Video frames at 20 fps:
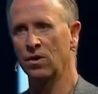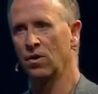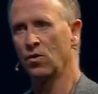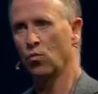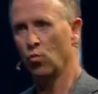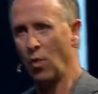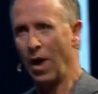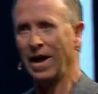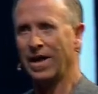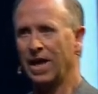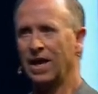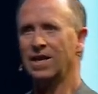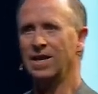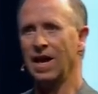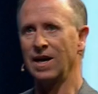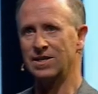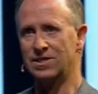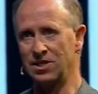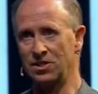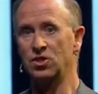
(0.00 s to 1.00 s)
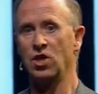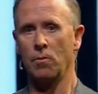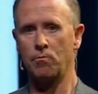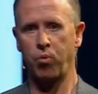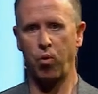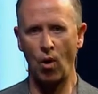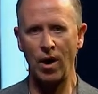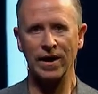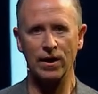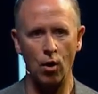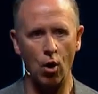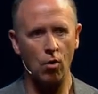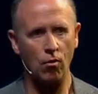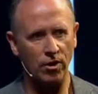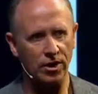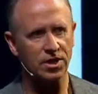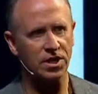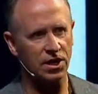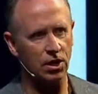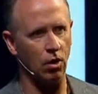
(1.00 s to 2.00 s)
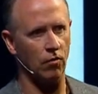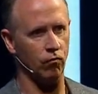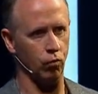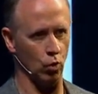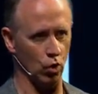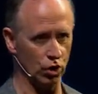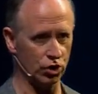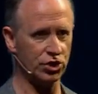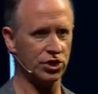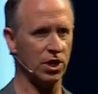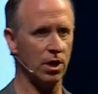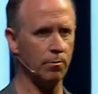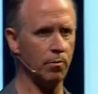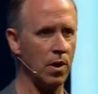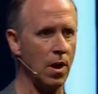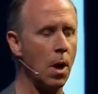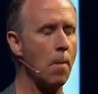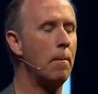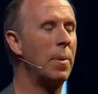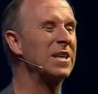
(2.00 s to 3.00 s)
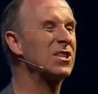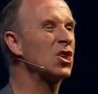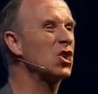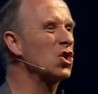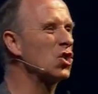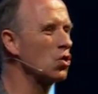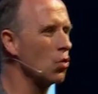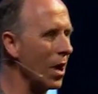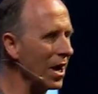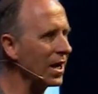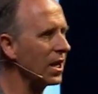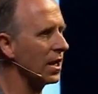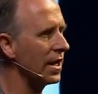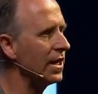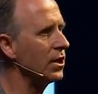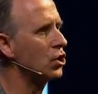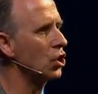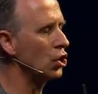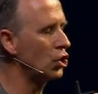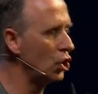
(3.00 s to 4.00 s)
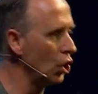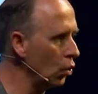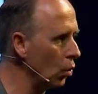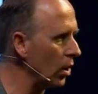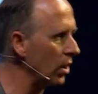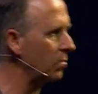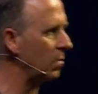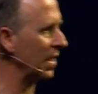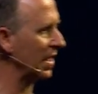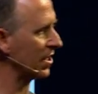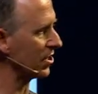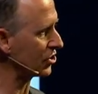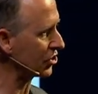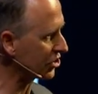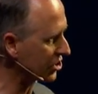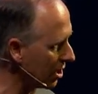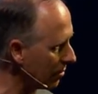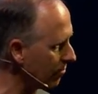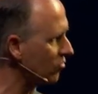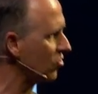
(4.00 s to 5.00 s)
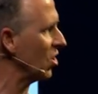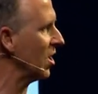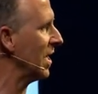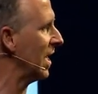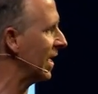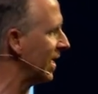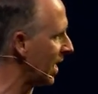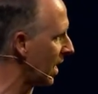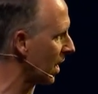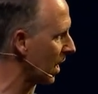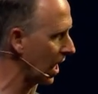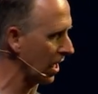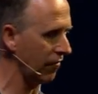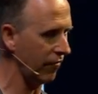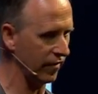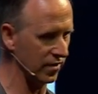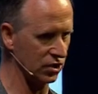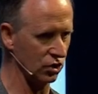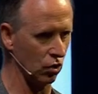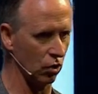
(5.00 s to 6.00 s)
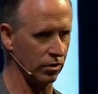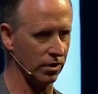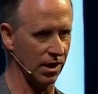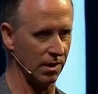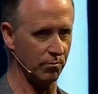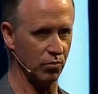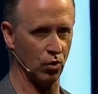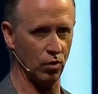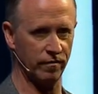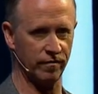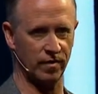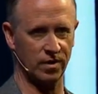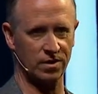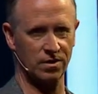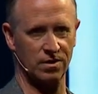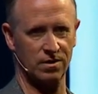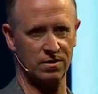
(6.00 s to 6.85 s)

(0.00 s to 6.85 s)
recognizing the priority of worship, but struggling to do it because something in our life is not yet perfect?